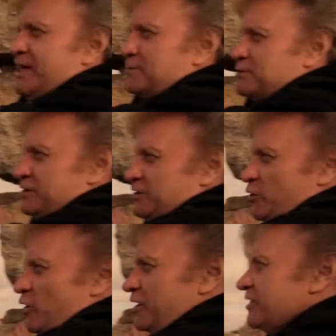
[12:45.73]
up to the
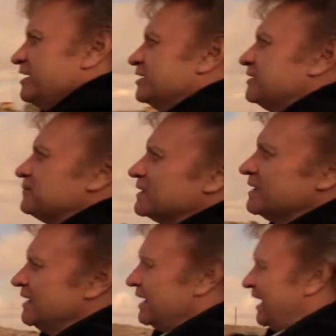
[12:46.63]
north here.
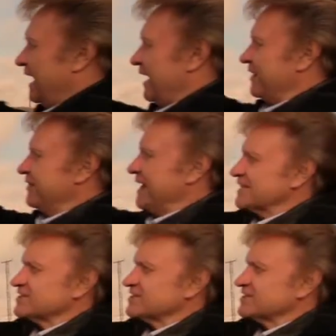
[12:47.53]
That's